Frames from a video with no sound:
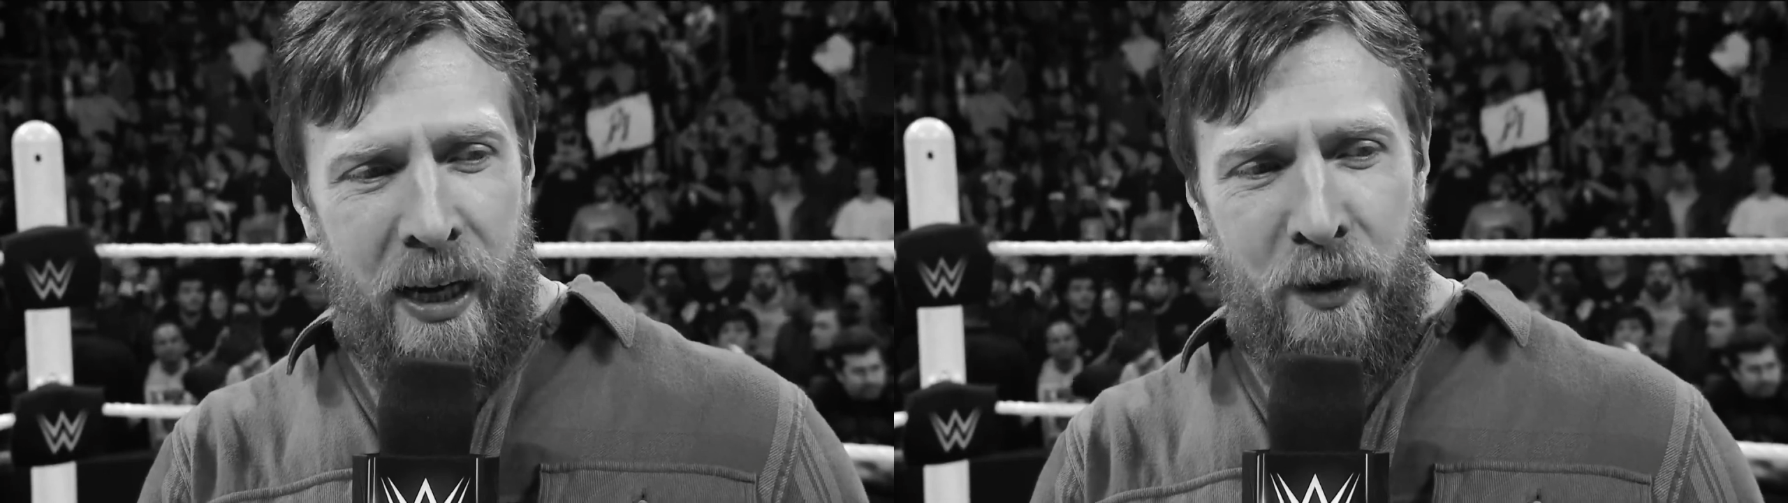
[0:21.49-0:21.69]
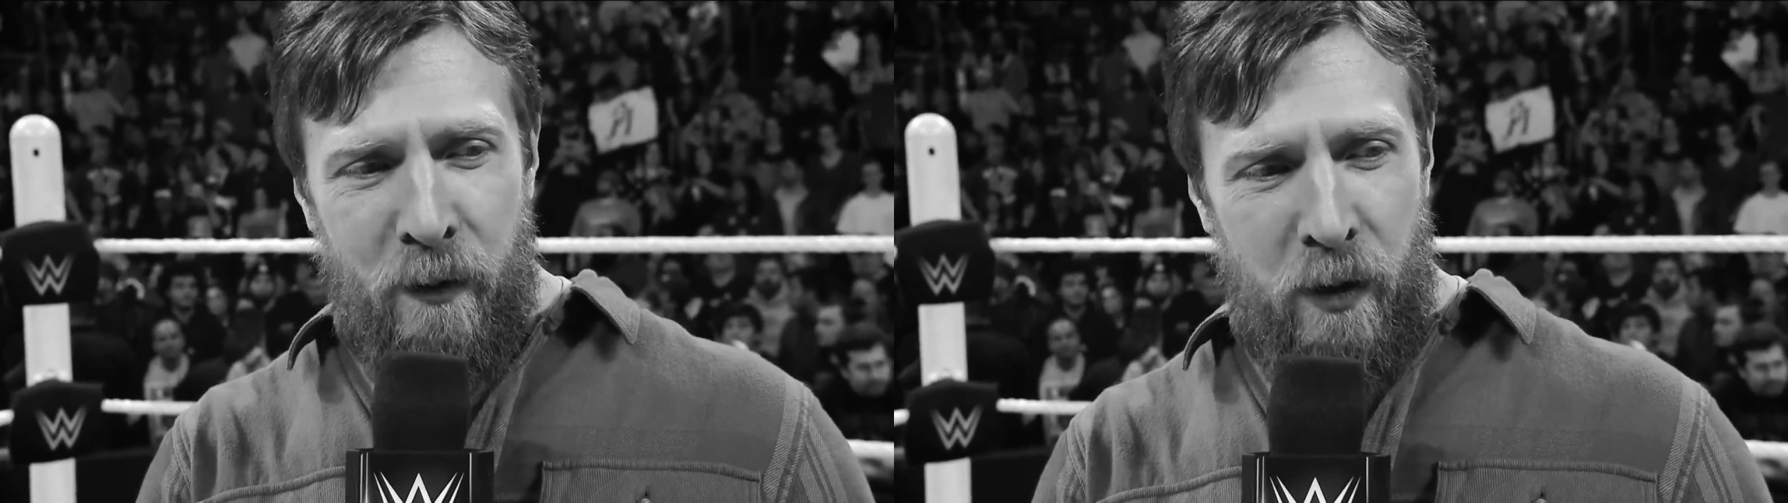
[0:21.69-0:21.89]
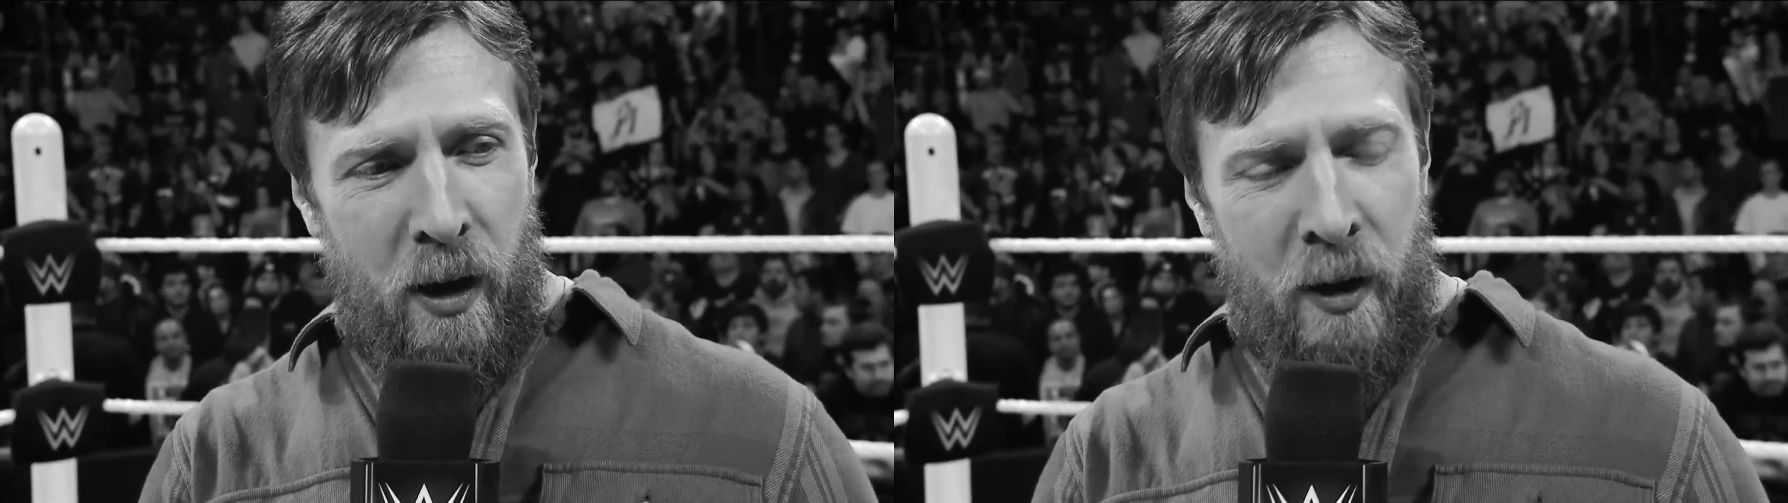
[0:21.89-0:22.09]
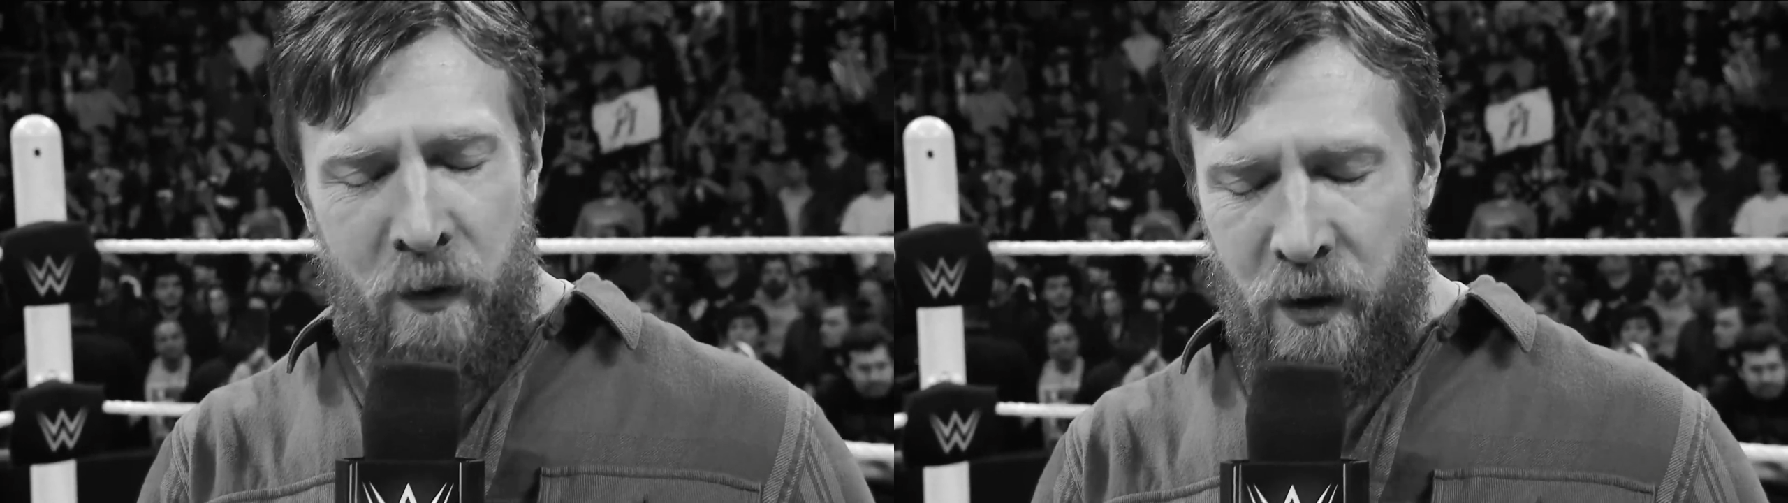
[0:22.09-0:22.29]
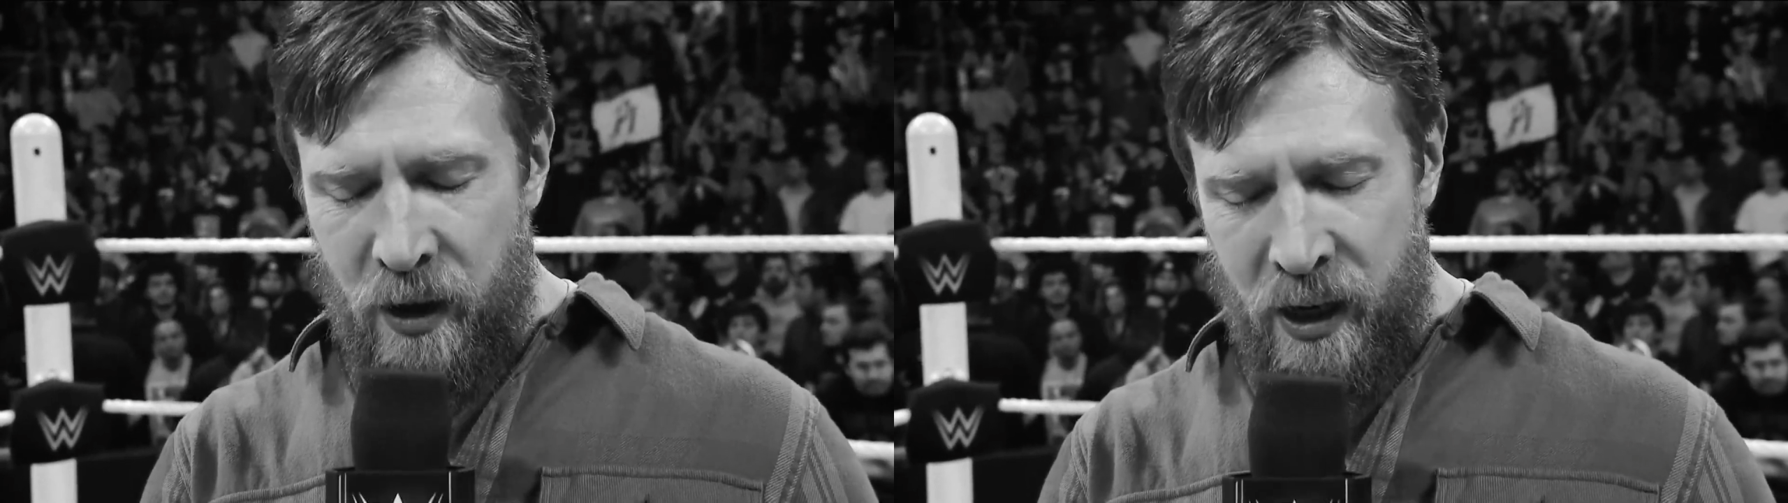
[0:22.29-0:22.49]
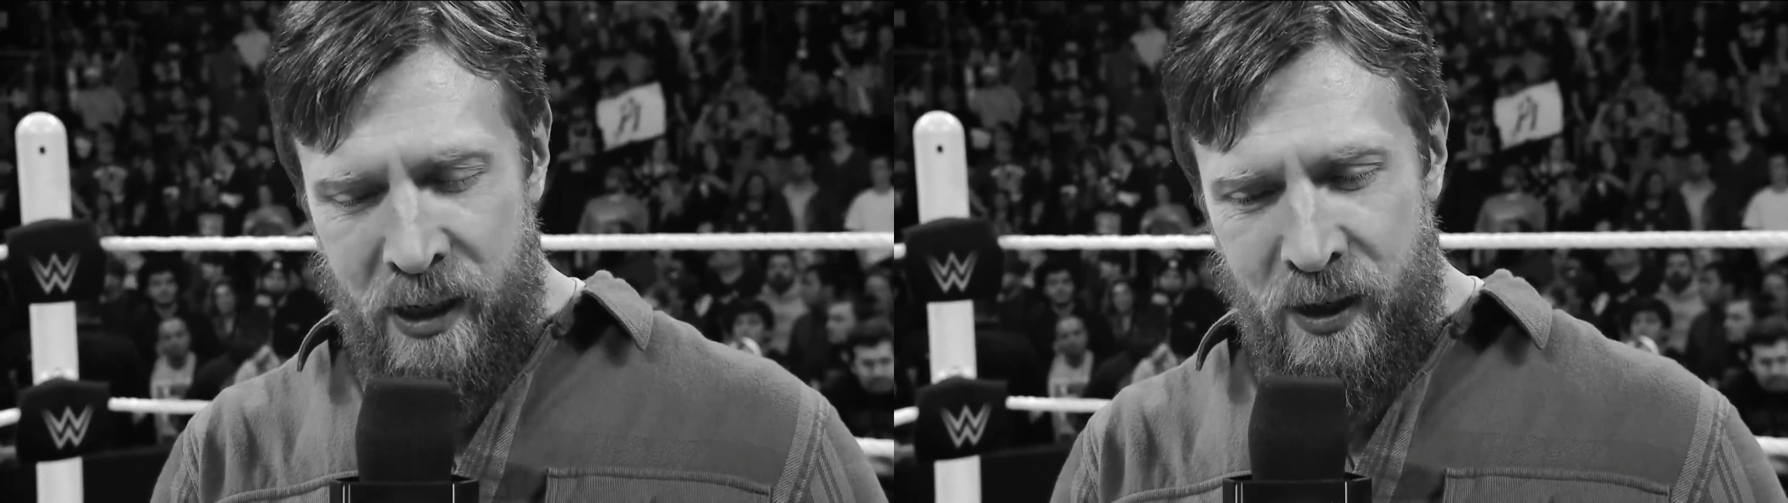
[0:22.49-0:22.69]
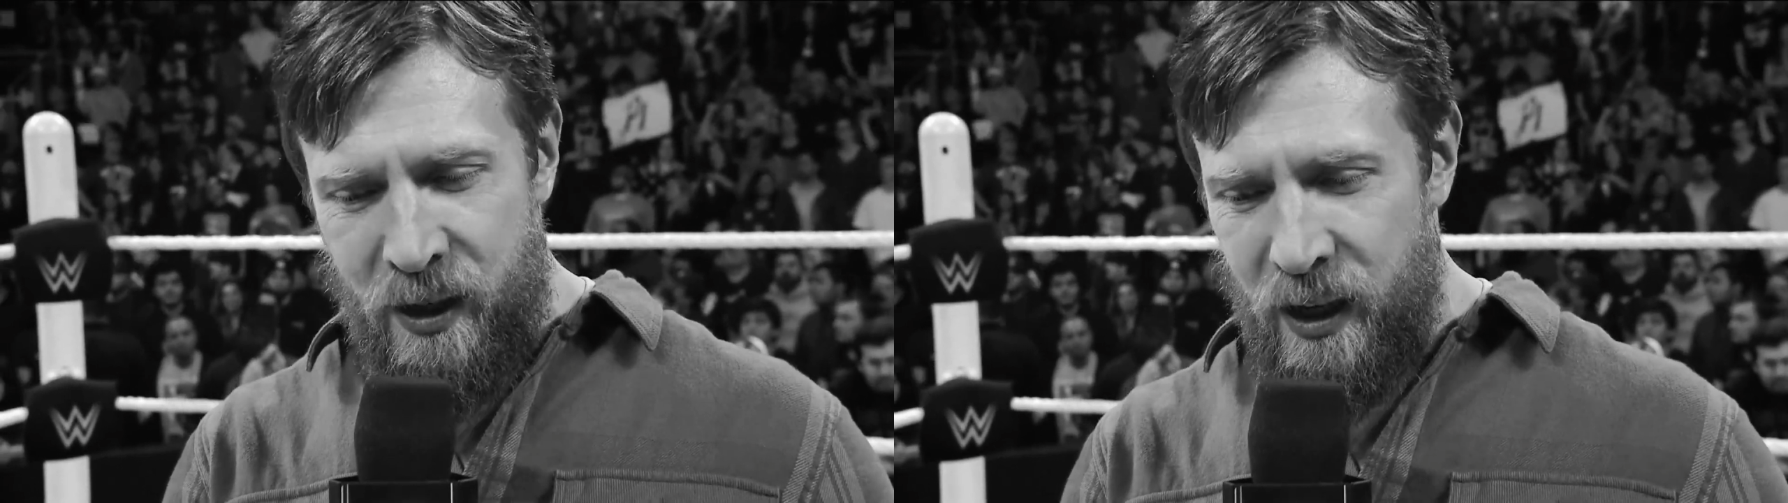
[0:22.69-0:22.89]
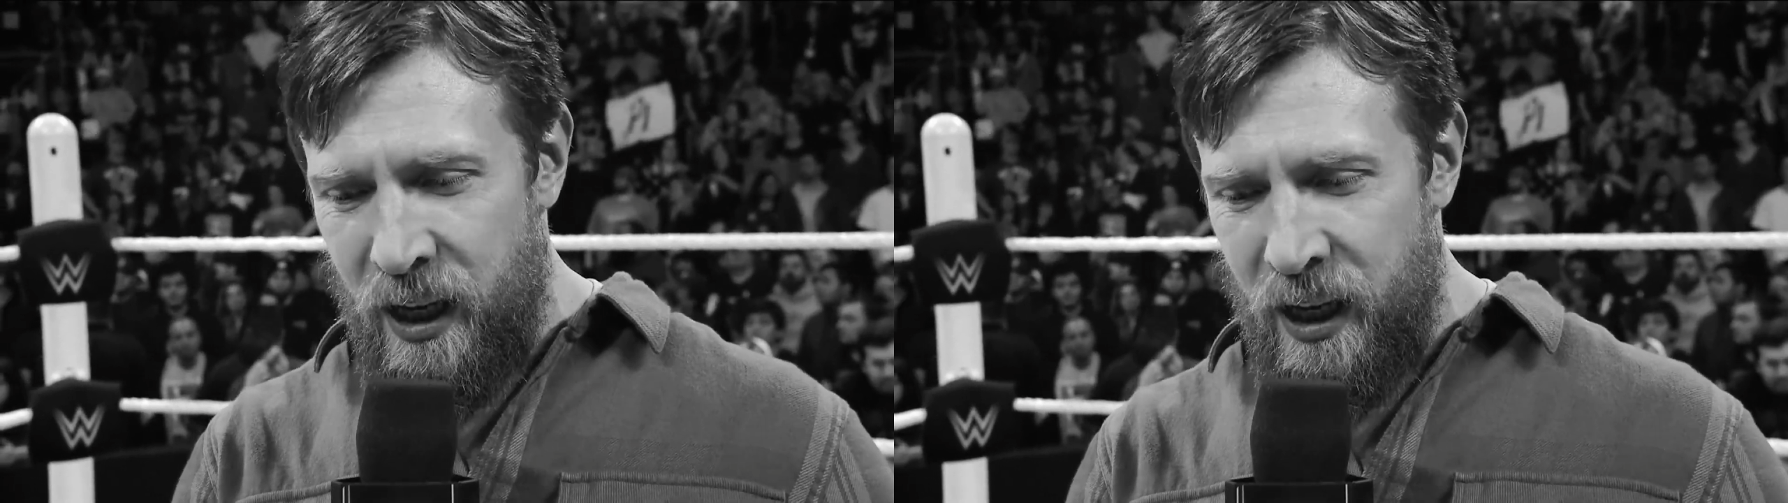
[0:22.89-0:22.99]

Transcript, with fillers: have loved this